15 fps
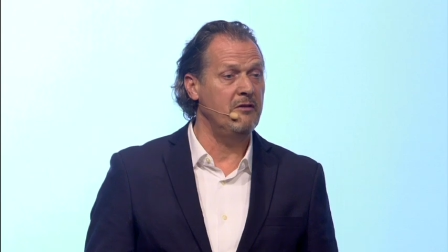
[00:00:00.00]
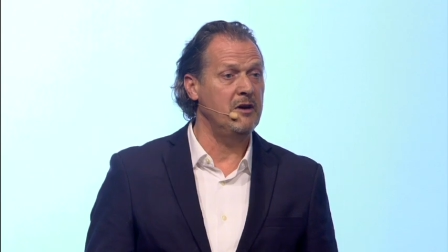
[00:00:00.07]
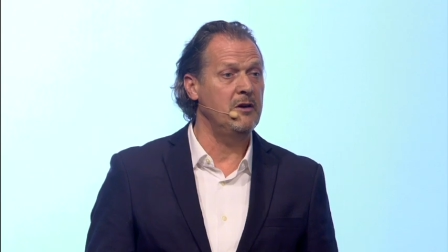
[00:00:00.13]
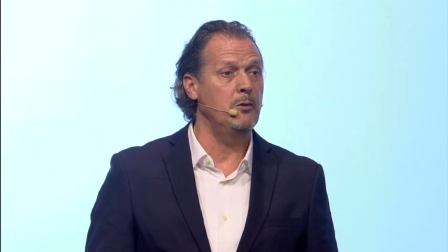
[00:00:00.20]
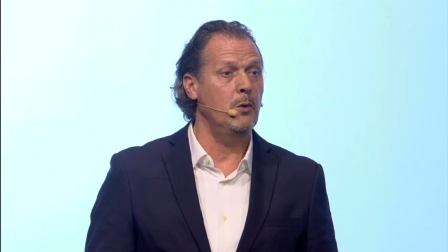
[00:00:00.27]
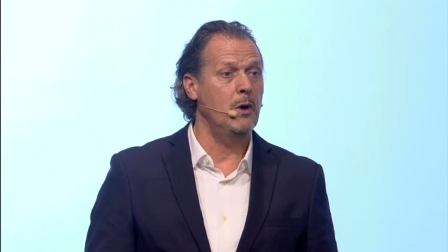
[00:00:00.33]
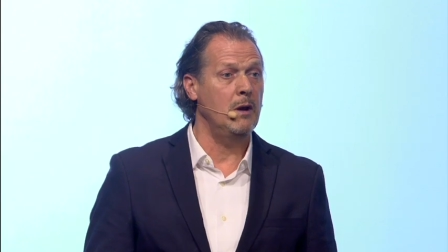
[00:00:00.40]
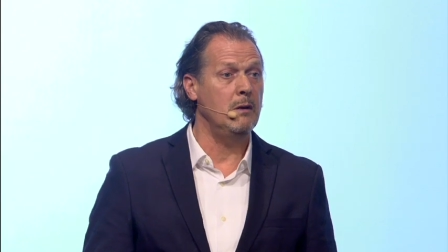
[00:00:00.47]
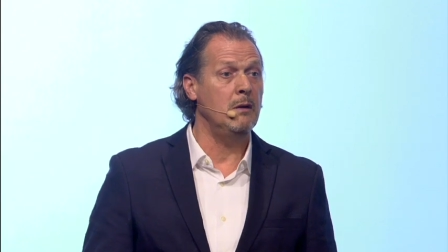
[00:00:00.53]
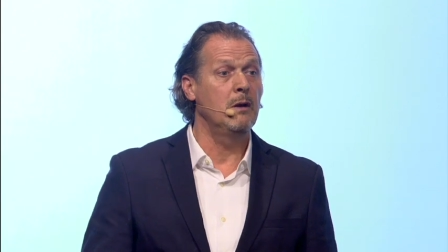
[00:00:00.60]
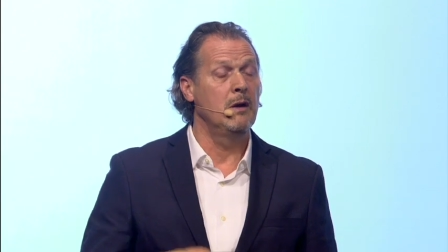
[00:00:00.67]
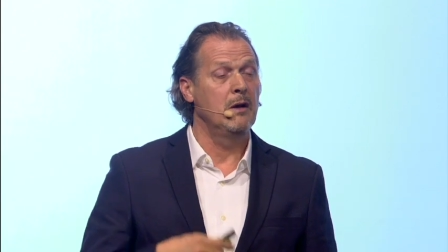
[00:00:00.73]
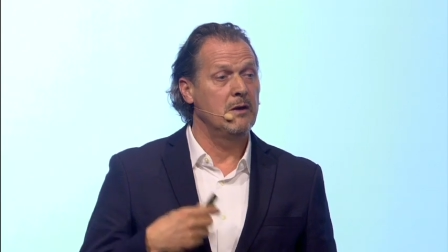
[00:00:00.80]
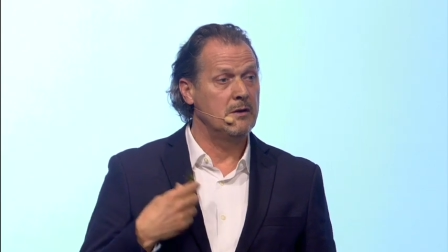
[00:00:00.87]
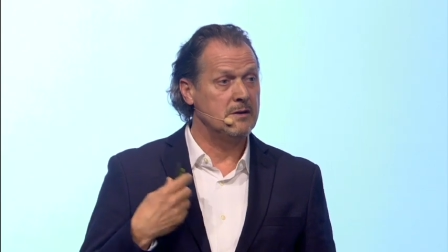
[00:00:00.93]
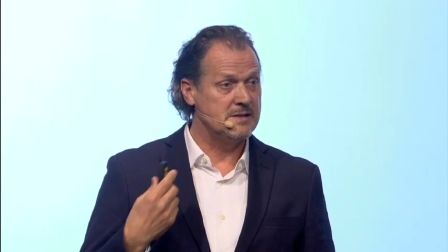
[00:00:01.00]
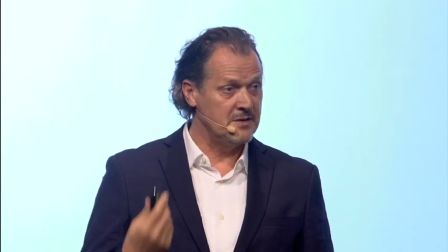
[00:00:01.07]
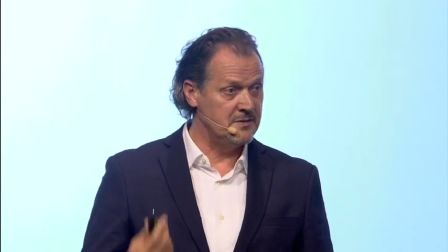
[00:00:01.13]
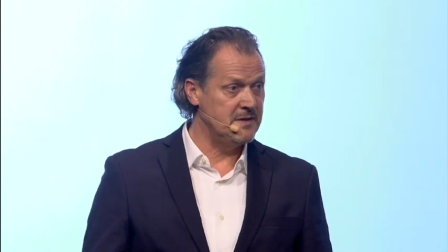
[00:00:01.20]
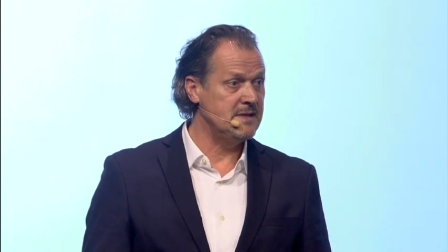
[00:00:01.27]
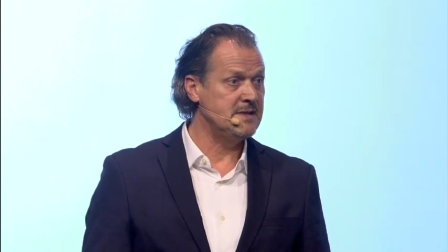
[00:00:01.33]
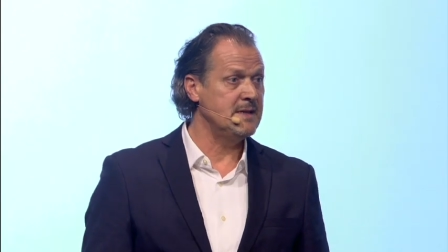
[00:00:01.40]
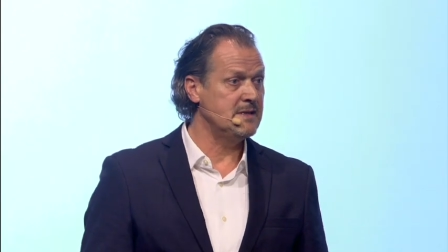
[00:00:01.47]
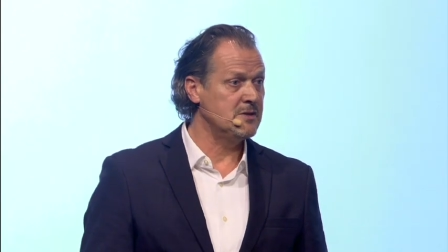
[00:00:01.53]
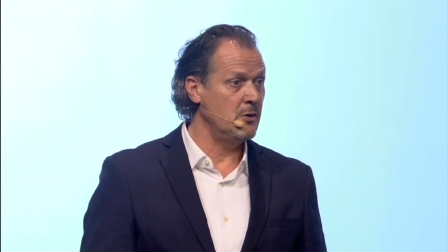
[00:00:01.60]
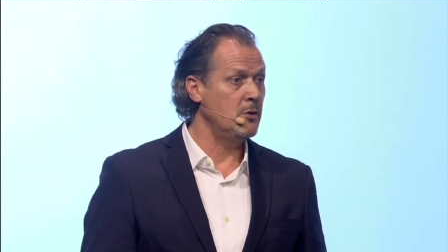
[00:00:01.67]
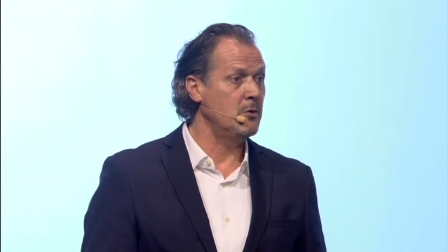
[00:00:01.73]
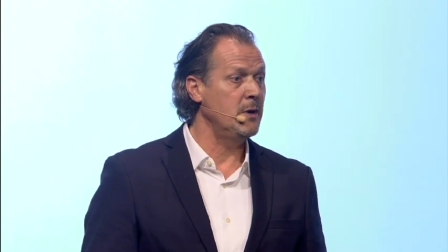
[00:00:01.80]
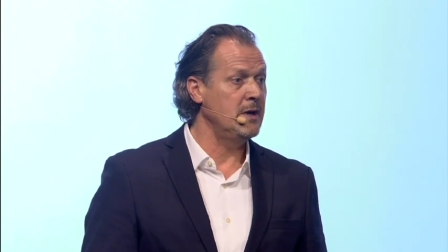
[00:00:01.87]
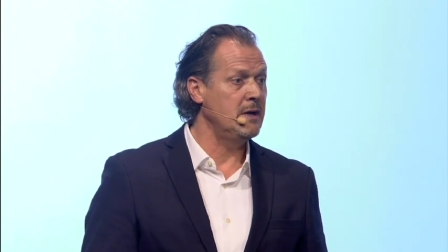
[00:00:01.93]
very well, statistics are
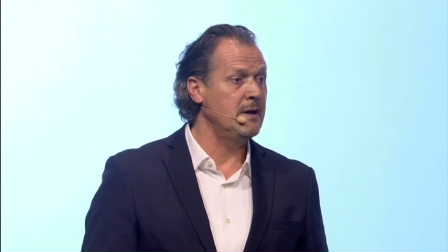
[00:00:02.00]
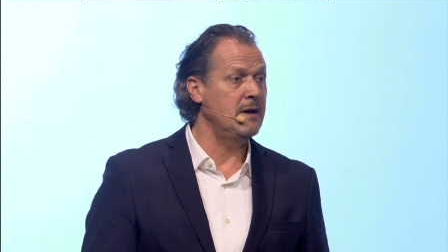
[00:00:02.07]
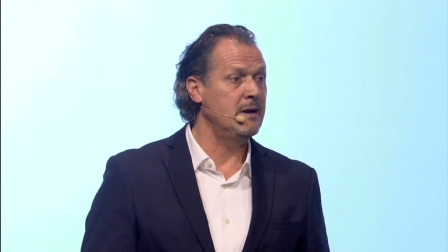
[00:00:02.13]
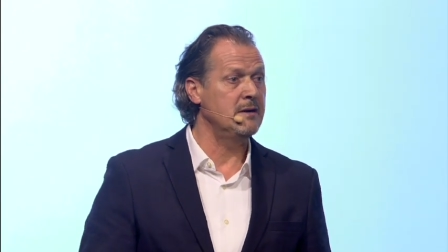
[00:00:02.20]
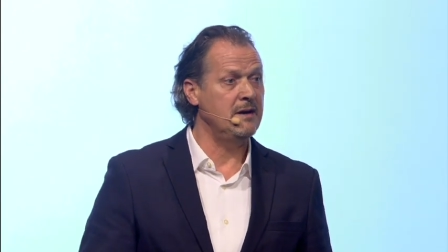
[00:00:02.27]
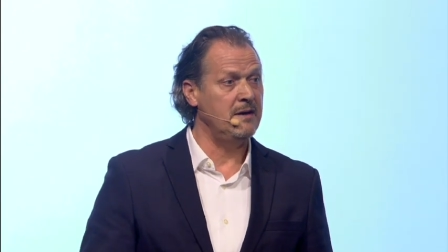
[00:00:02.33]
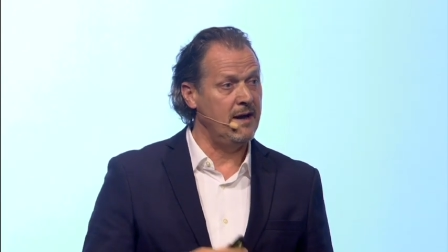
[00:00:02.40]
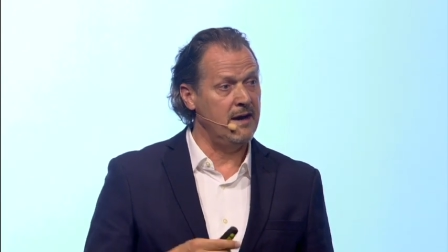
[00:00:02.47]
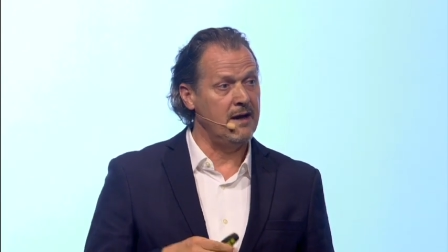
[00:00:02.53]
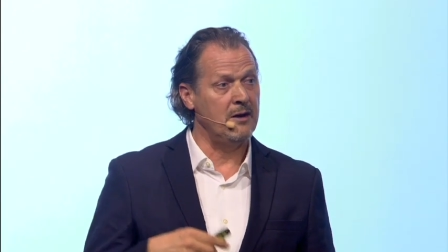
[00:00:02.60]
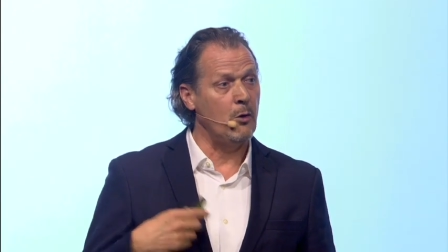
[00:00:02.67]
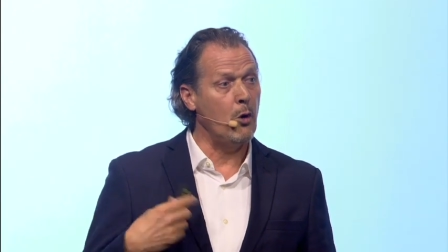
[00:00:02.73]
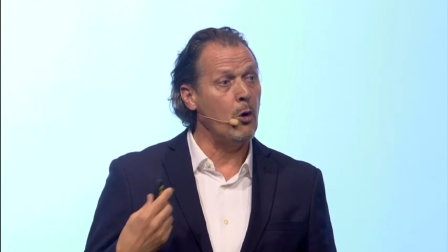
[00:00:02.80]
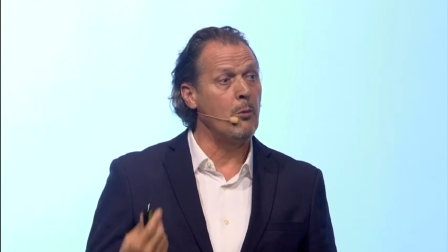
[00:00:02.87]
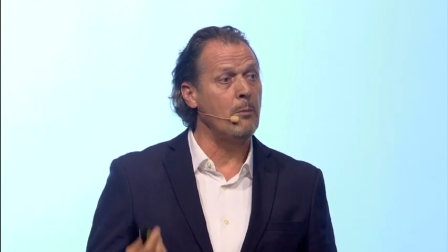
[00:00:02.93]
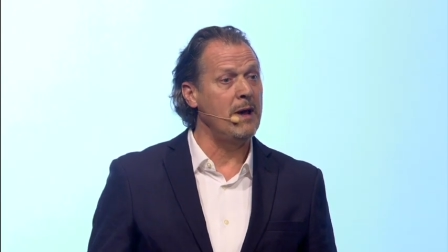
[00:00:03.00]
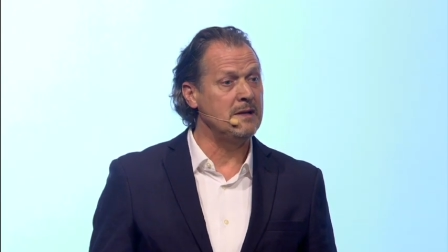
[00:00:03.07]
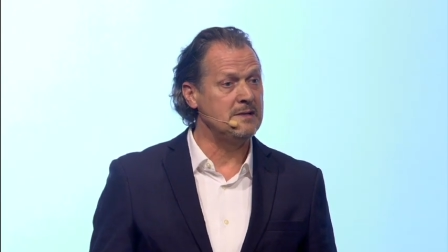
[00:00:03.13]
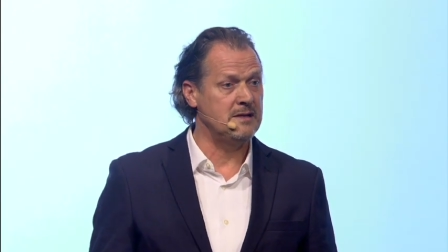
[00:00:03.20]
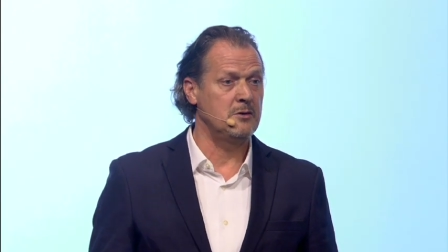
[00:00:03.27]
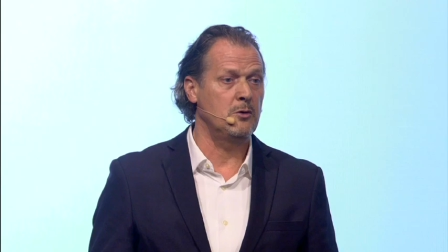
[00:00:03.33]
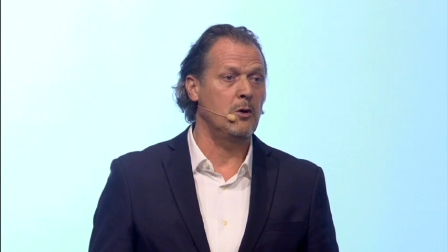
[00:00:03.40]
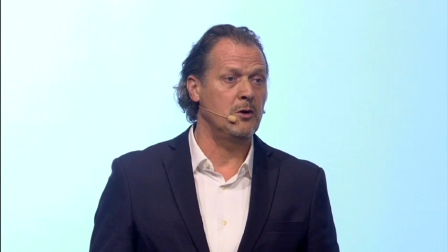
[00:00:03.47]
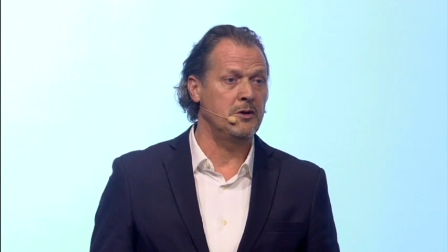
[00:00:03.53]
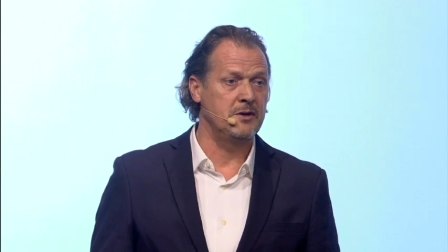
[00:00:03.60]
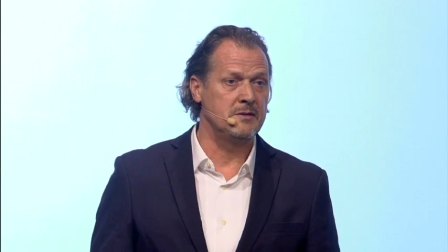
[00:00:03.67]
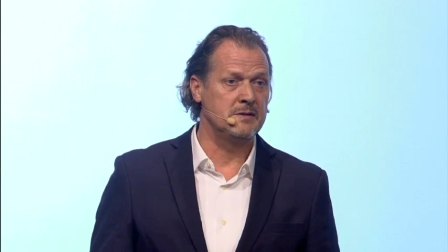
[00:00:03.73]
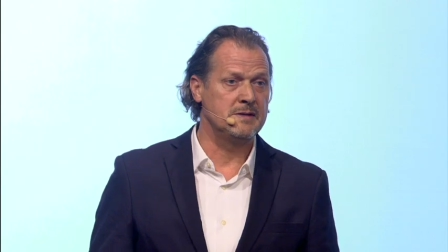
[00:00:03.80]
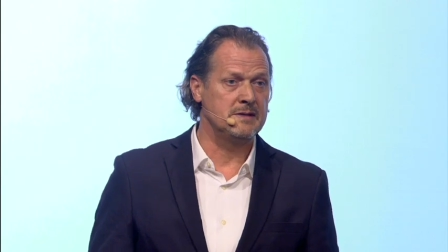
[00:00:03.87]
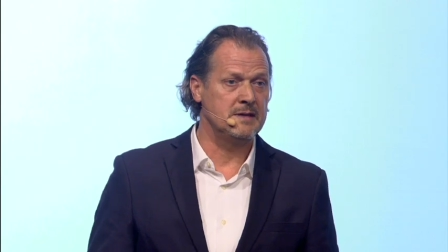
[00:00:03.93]
already there that they can augment their
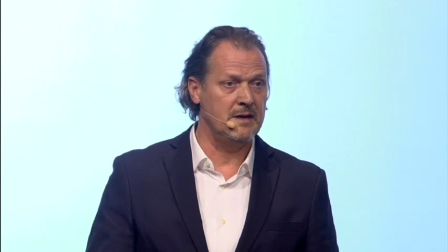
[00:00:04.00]
audience.